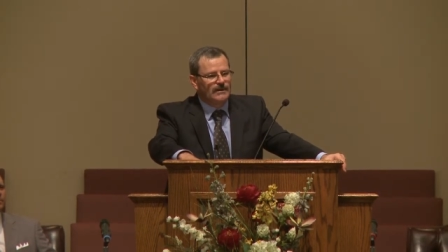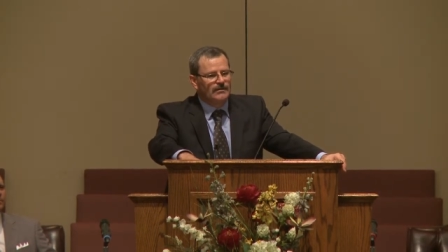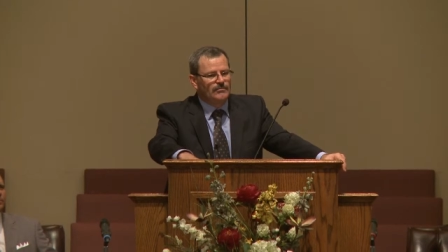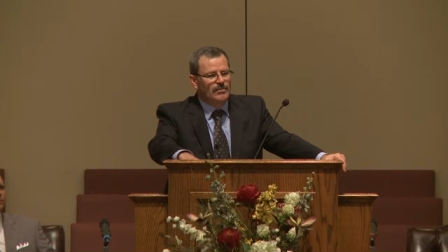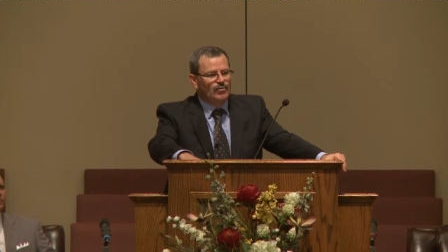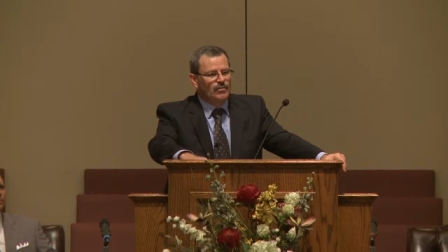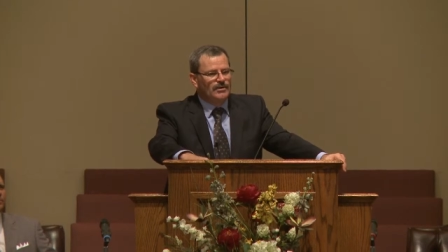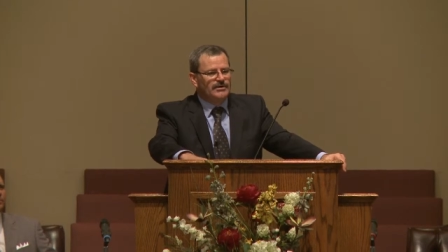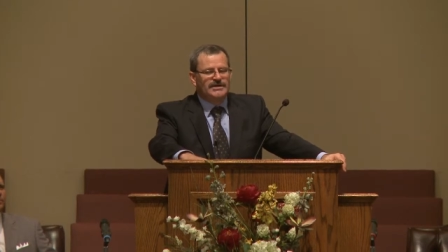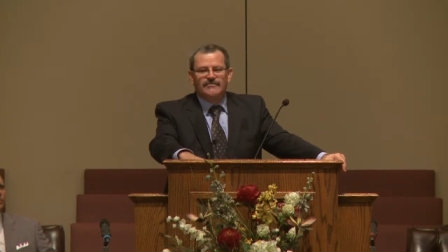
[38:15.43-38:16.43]
People are willing
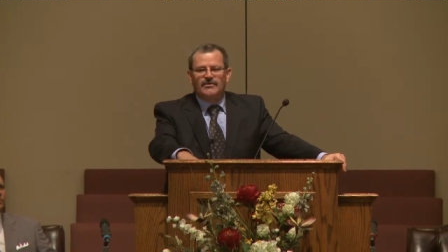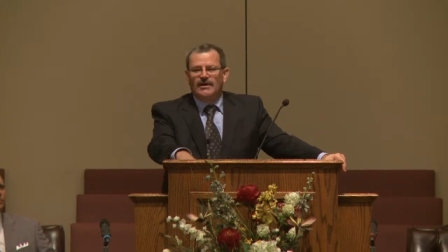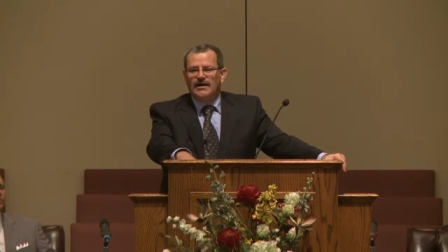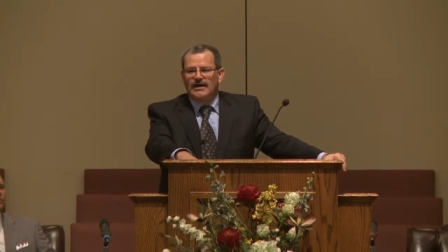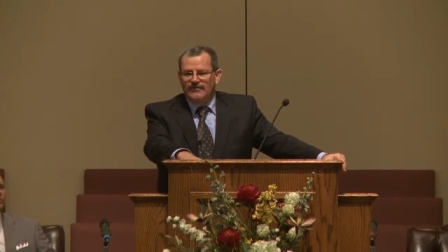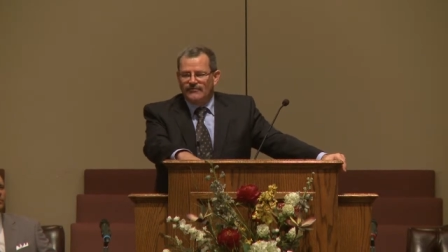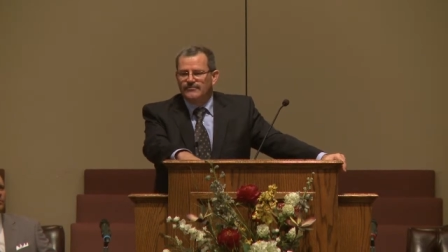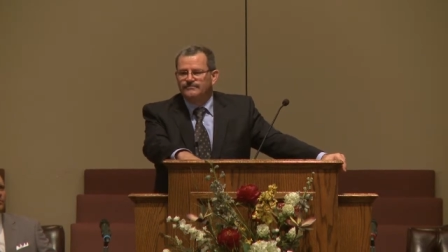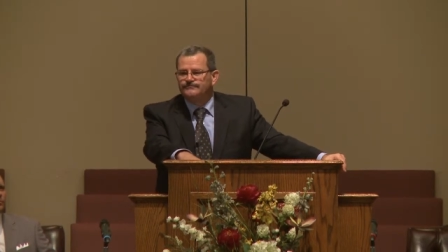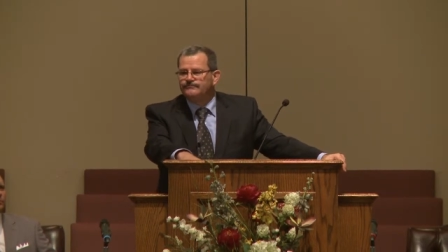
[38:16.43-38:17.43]
to give their lives
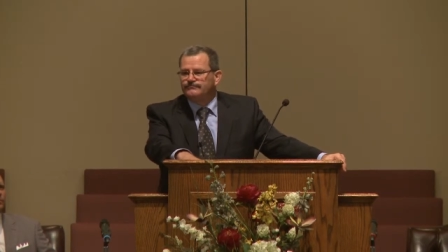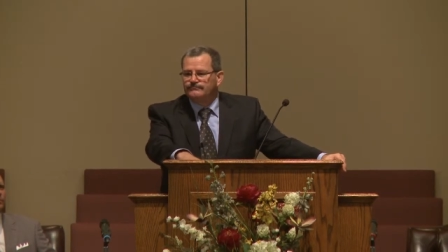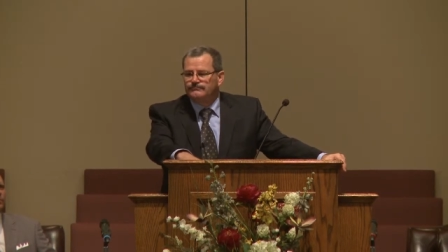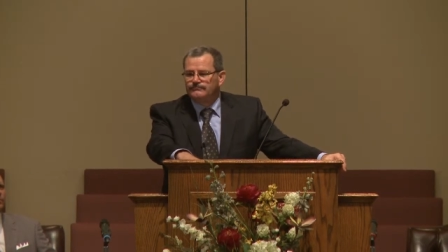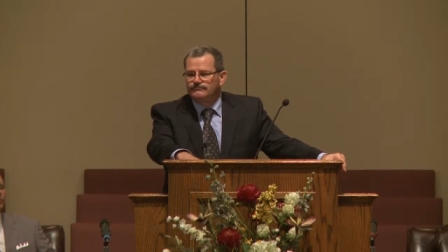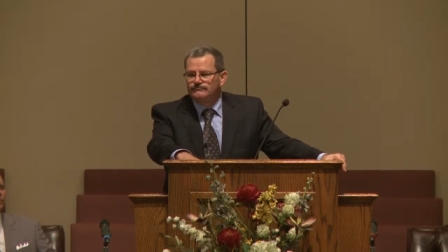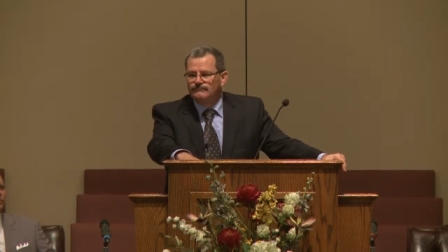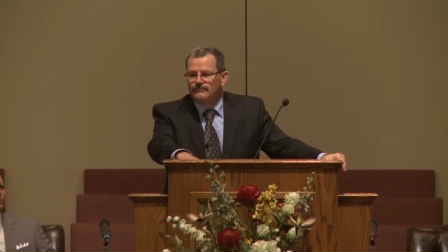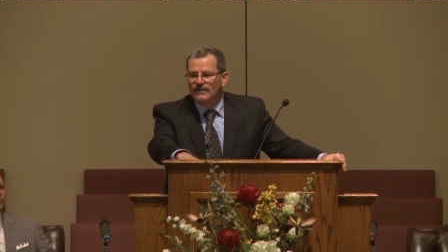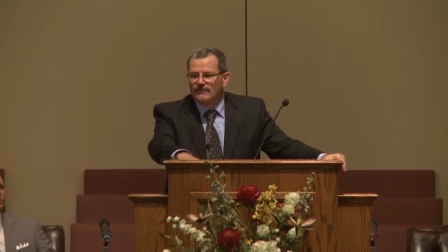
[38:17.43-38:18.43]

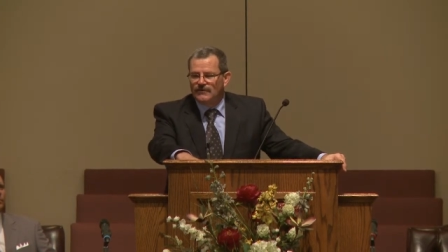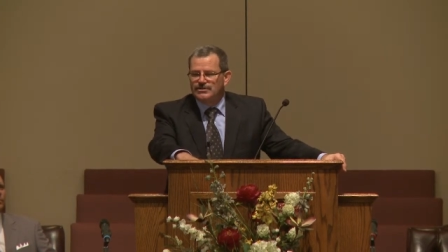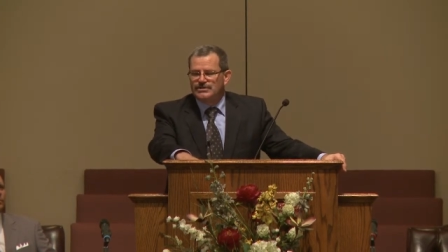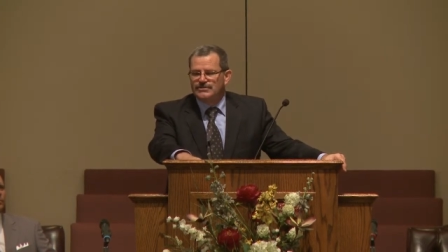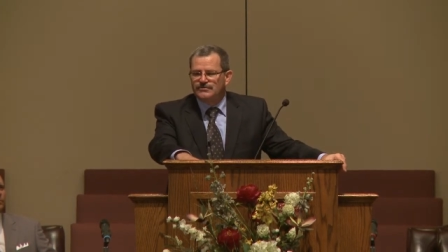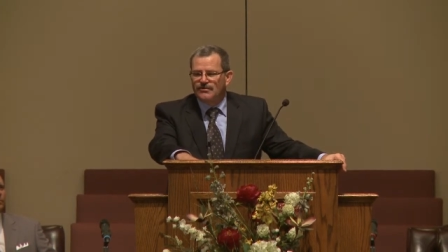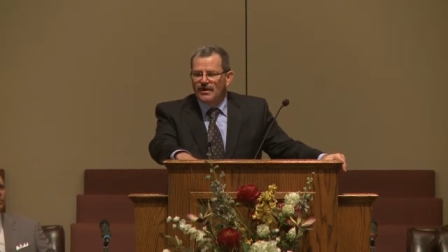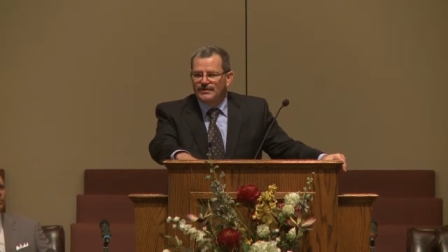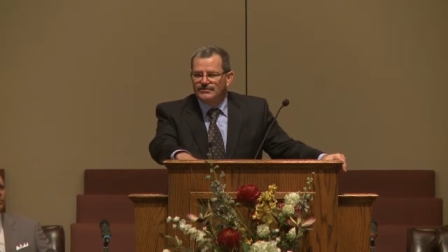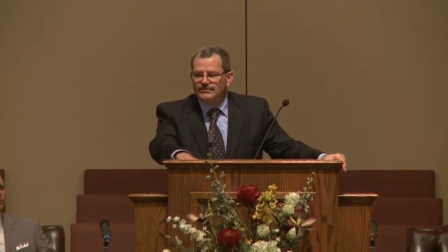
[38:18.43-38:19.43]
for Jesus
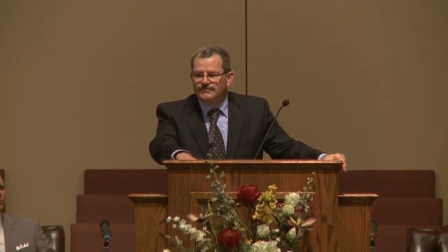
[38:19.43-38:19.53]
Christ.